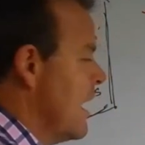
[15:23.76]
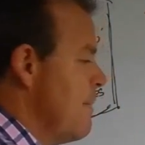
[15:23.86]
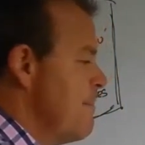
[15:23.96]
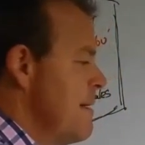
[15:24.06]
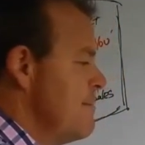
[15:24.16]

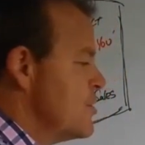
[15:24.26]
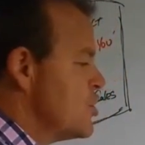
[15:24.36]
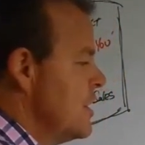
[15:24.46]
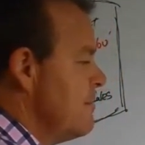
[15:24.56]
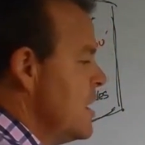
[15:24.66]
club
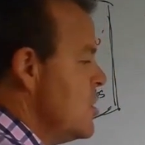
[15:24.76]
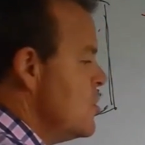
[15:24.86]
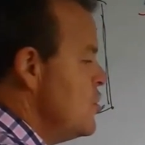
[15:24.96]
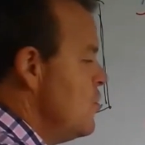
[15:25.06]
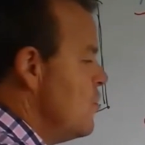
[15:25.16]
membership,
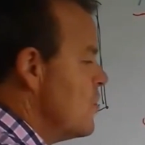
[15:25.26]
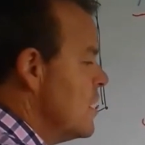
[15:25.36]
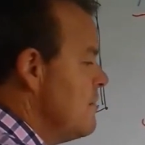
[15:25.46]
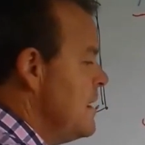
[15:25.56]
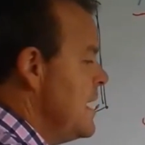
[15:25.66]
you're
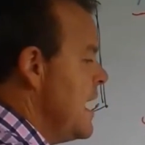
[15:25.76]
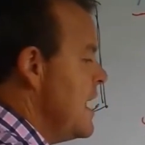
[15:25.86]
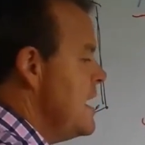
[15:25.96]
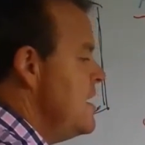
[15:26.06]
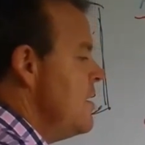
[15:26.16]
going to be
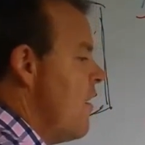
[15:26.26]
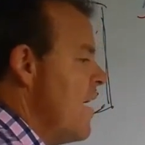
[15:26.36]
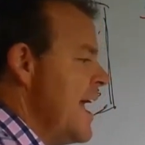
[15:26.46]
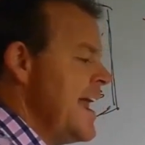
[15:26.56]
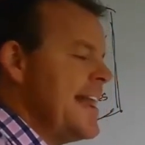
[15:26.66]
getting
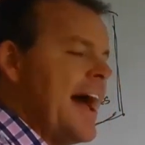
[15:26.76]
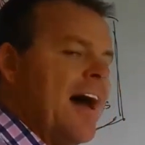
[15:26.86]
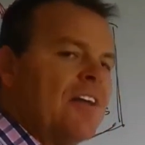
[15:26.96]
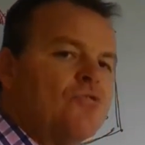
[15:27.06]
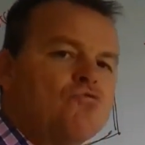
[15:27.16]

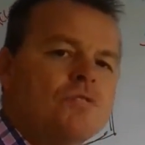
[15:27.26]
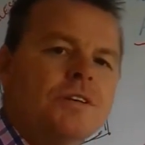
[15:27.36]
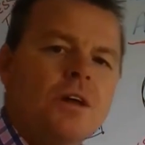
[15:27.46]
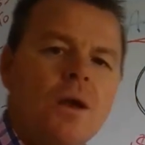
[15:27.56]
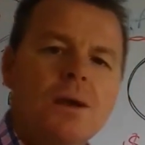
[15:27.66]

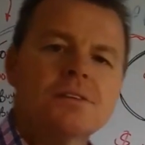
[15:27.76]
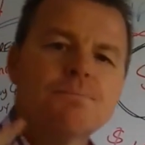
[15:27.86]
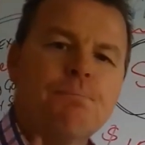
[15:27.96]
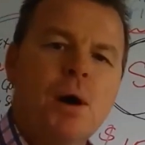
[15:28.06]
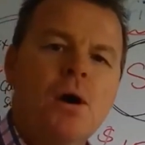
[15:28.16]

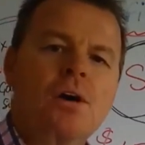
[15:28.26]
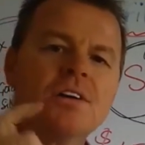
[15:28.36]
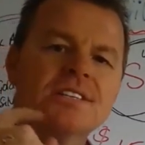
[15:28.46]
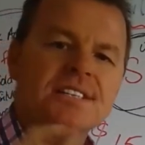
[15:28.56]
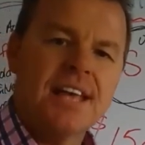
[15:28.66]
$900
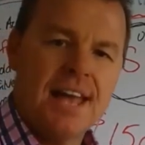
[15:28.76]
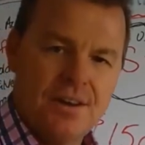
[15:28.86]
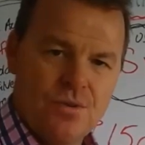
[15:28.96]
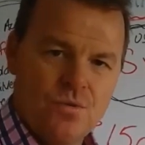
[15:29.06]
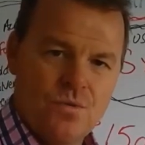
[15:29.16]
per
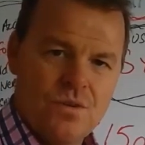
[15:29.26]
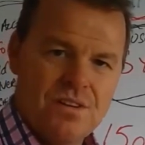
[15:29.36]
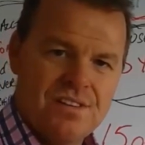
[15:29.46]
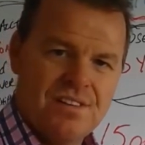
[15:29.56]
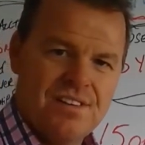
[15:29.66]
sale,
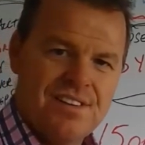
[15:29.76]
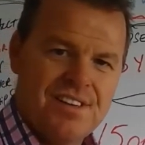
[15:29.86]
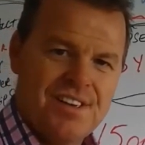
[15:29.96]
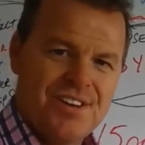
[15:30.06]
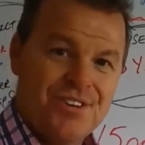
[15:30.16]

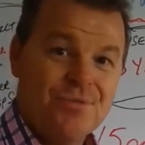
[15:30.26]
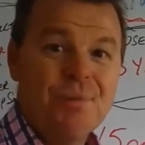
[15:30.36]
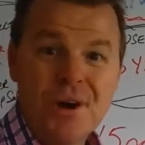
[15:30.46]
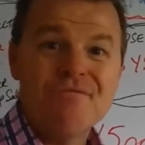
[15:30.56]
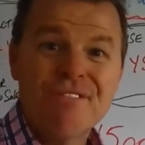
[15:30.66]

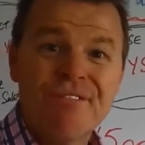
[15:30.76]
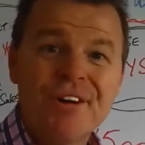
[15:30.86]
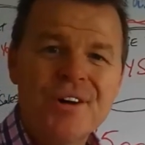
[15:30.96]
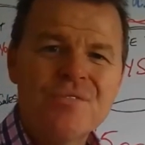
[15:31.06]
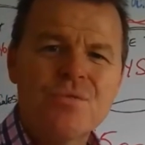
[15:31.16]
per
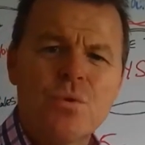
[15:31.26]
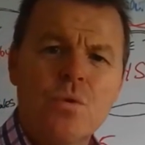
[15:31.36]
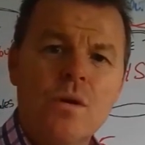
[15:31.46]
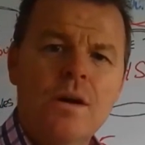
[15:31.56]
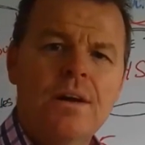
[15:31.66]

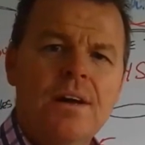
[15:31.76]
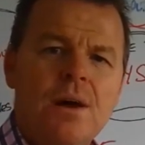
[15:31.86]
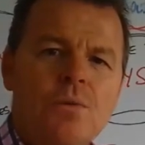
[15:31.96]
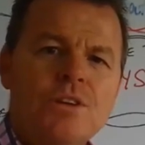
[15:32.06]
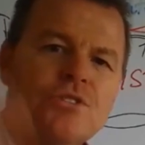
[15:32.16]
referral.
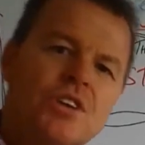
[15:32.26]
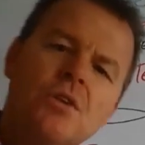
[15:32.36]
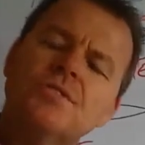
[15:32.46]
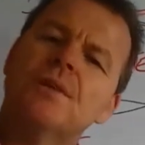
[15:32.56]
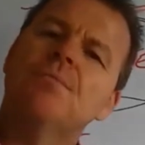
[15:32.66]
When you
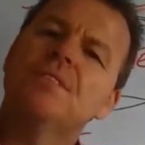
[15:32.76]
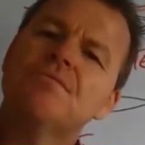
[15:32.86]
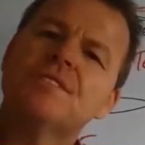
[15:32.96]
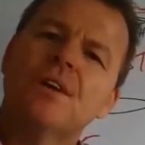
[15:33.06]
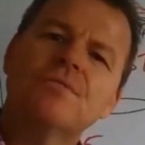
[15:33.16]
show someone the
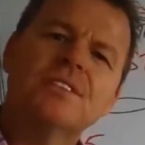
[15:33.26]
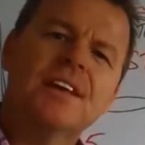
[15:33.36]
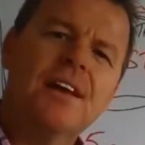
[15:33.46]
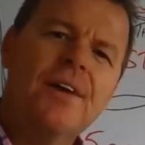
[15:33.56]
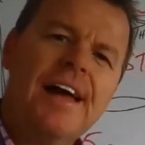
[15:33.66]
results and
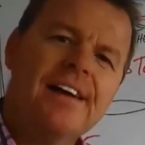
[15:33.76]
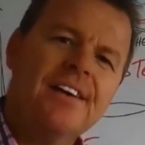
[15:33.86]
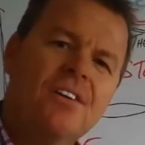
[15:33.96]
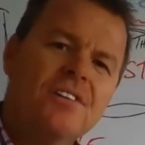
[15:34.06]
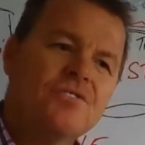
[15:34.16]
they go, how
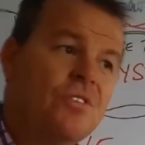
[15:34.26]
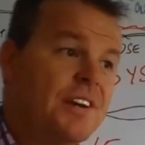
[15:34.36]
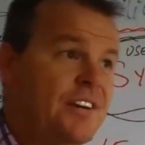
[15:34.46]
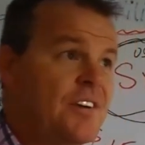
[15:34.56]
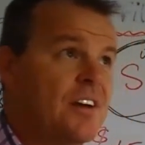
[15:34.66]
can I
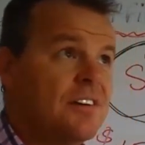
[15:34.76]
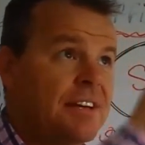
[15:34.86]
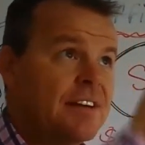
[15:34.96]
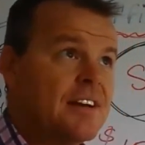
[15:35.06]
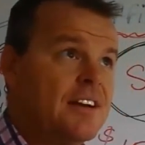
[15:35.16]
join? You go,
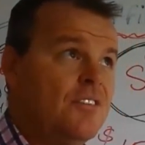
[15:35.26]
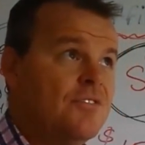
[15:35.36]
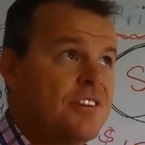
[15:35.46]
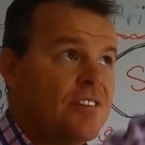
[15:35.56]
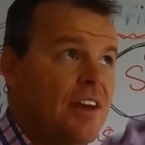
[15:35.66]
here,
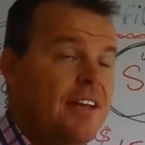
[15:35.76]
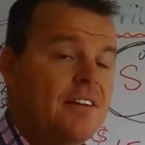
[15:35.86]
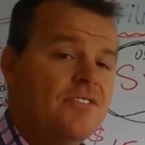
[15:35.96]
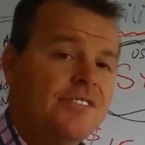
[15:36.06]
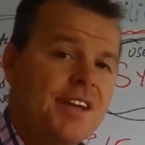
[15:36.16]
use this
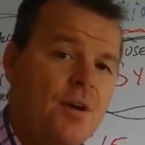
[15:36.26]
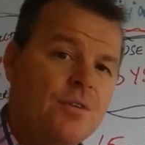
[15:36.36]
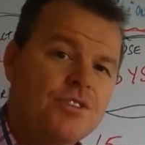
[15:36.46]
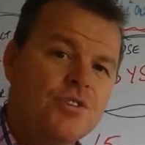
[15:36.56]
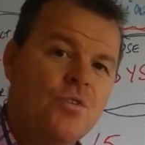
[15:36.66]
link and just
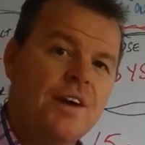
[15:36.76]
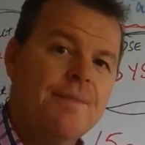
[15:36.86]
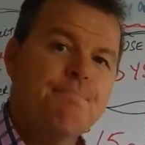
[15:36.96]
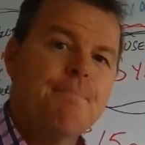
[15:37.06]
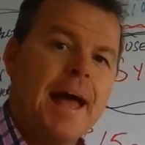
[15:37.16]
go and
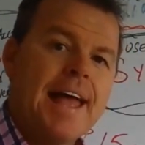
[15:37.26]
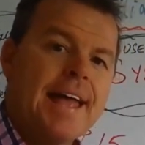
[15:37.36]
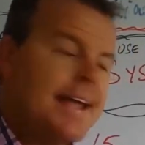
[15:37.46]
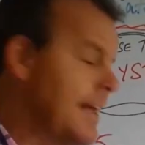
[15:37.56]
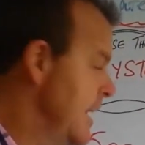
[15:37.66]
join.
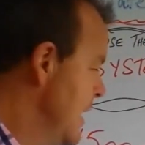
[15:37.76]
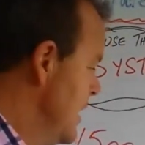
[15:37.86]
Bang.